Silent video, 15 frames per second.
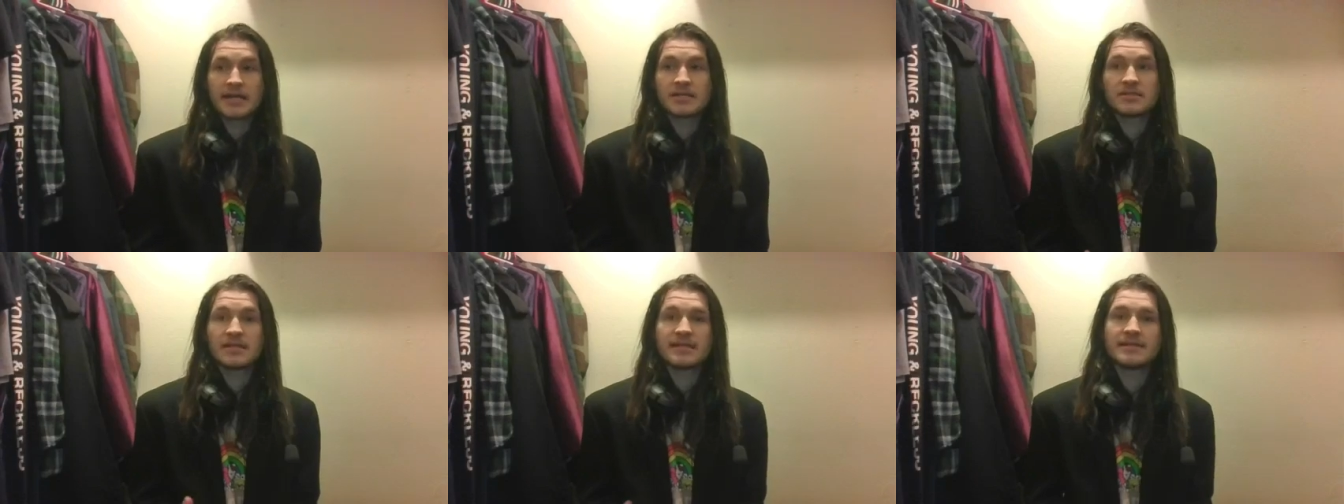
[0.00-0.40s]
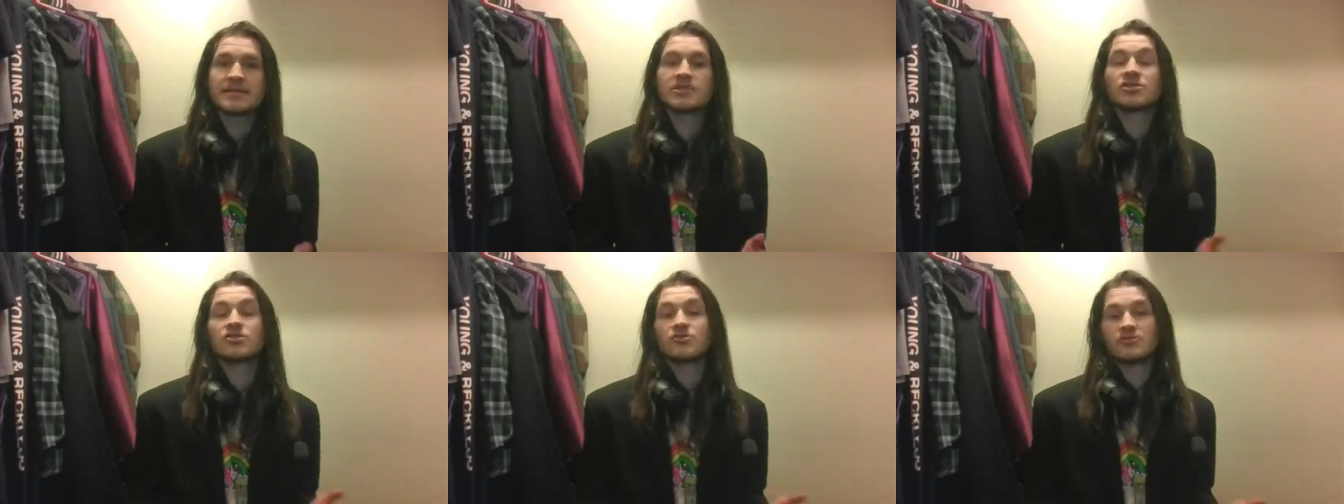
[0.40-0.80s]
and they
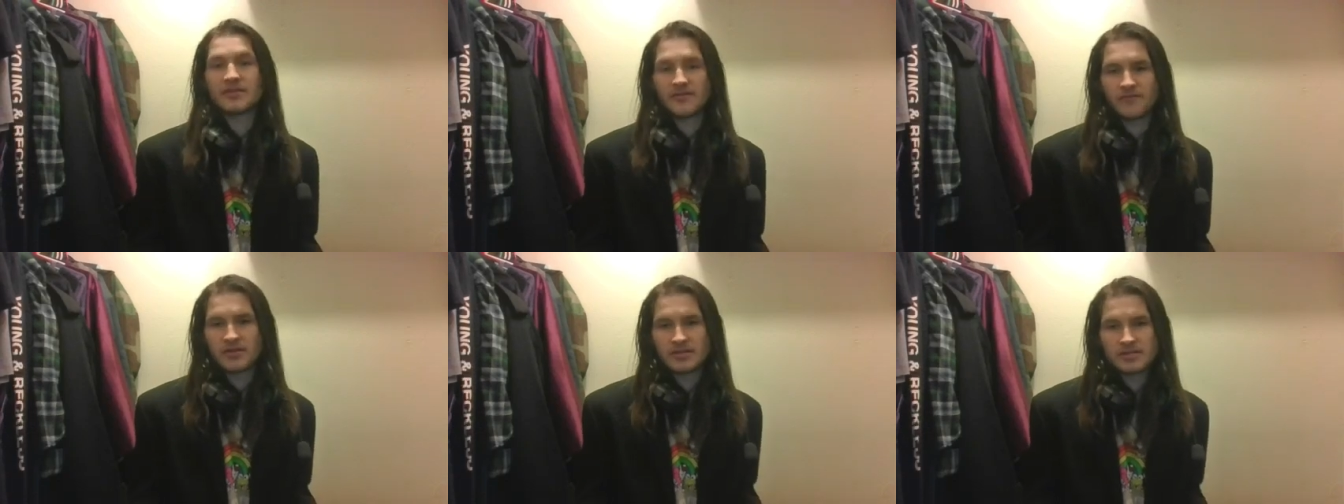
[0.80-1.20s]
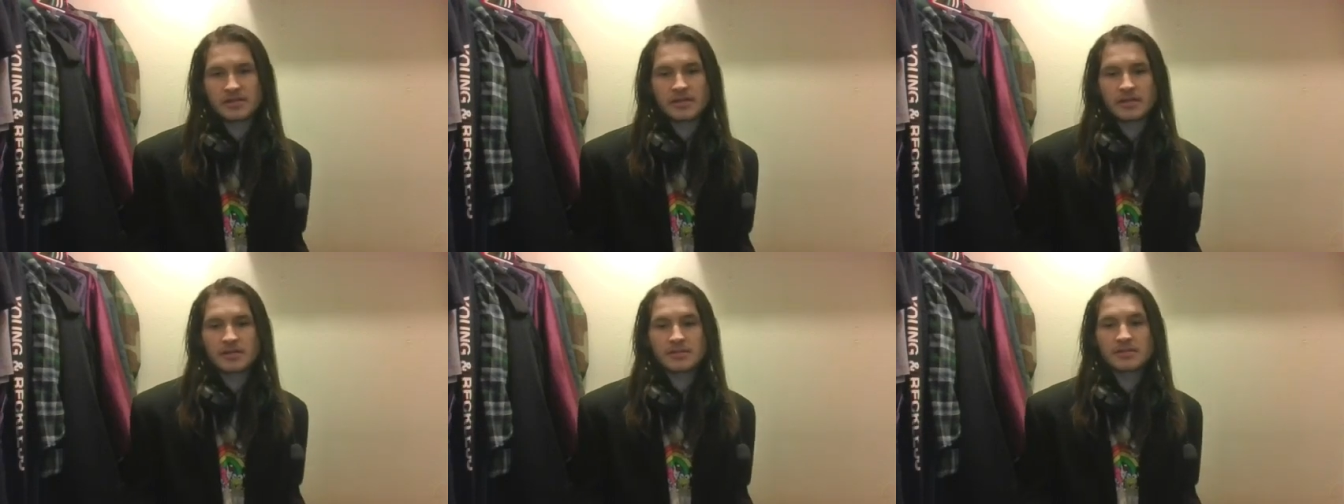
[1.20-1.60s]
each do different
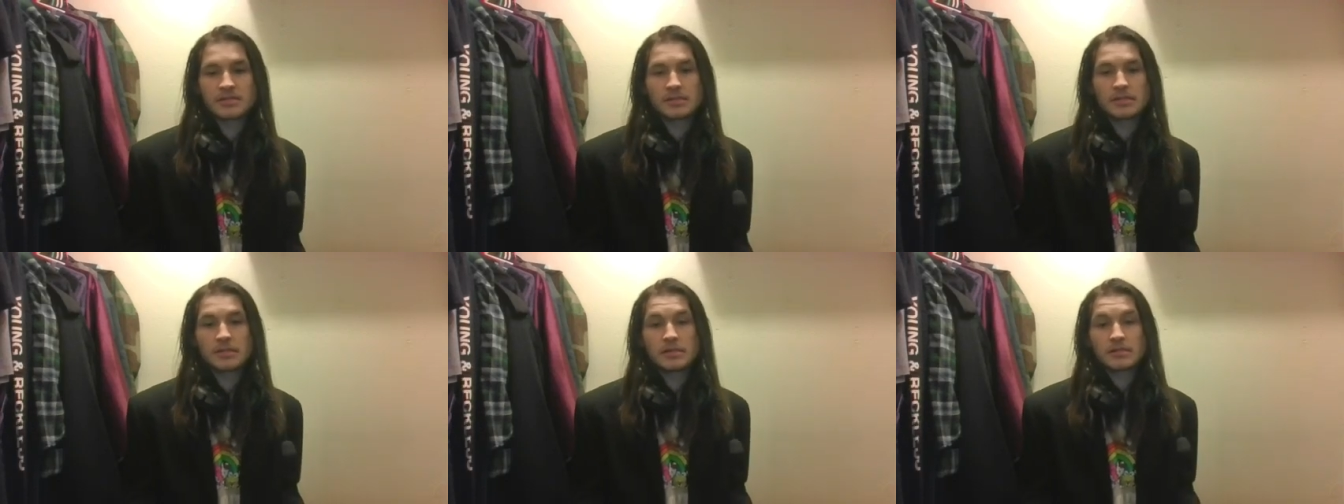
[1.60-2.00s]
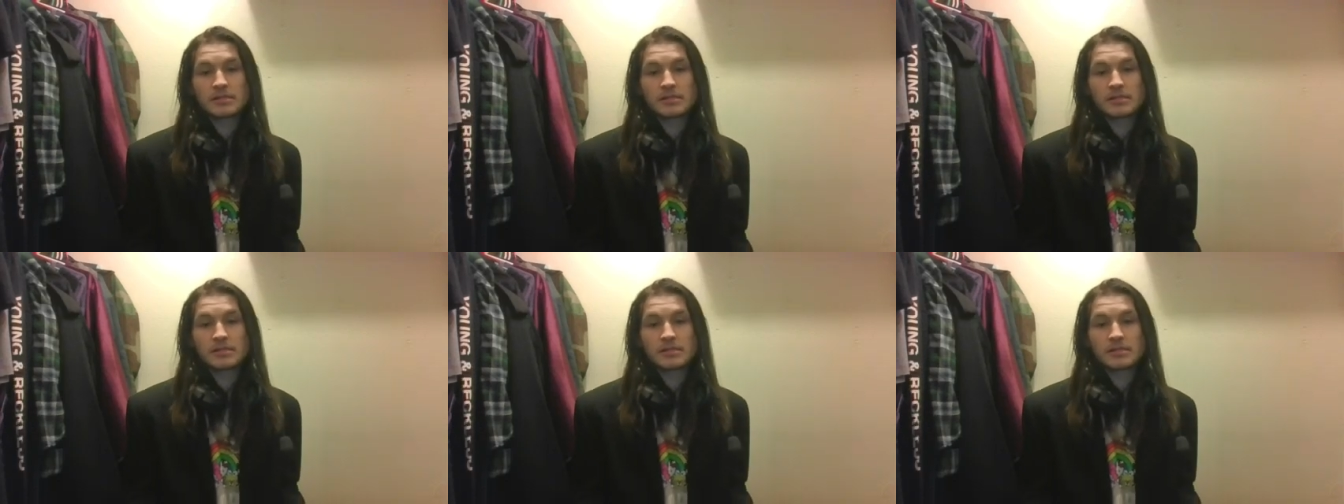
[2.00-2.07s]
things.